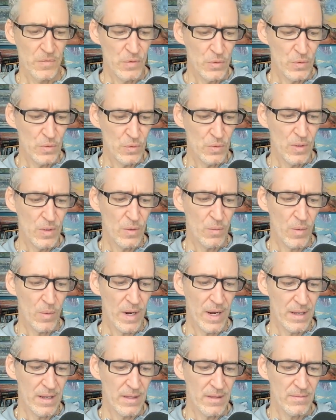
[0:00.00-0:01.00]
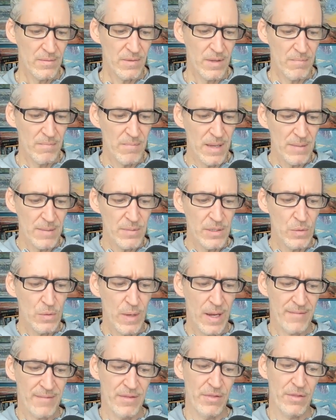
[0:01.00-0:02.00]
new way that maybe
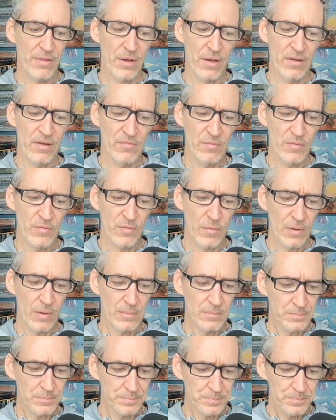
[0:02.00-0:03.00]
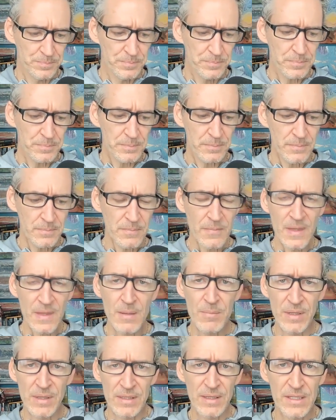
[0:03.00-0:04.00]
you haven't thought of before.
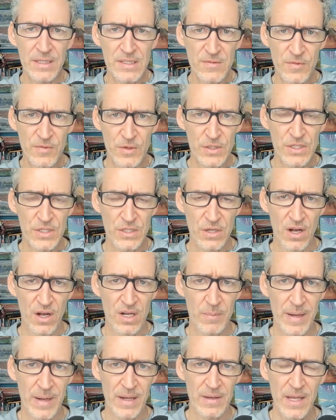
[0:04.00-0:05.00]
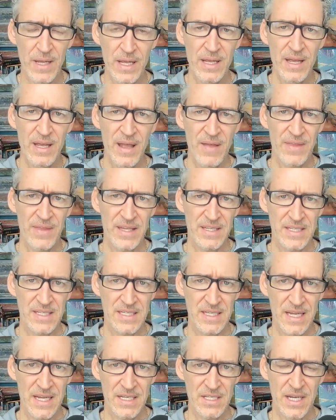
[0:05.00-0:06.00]
But let's first talk about that
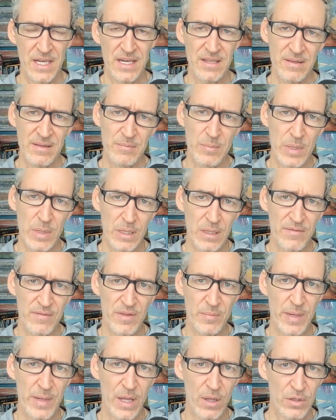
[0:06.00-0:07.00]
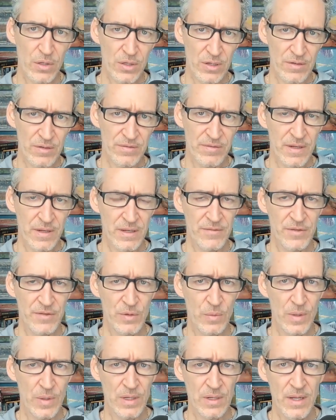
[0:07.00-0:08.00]
stage, kind of the middle of the bell curve, if
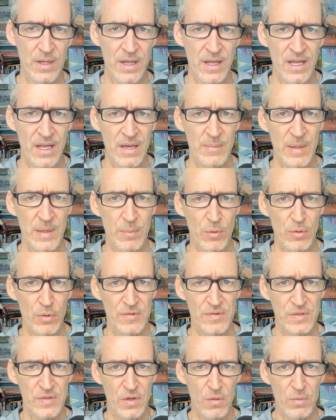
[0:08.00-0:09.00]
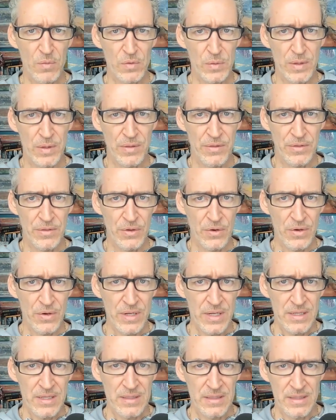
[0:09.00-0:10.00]
you will, people who've sold between
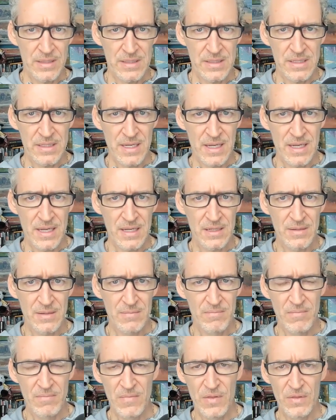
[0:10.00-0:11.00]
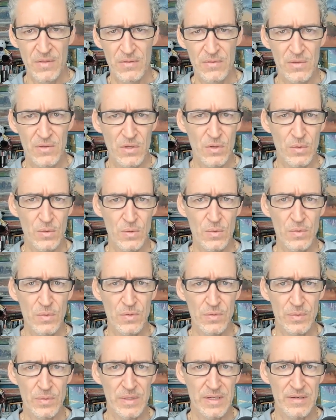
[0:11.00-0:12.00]
30 and let's say
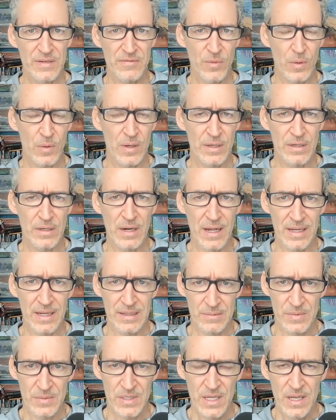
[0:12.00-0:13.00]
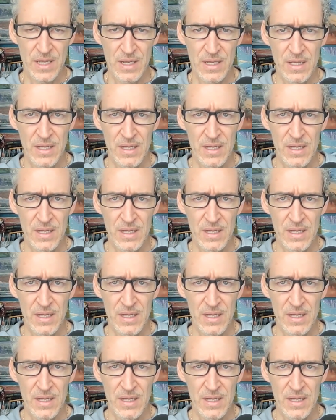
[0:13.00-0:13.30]
two, three, 400 items.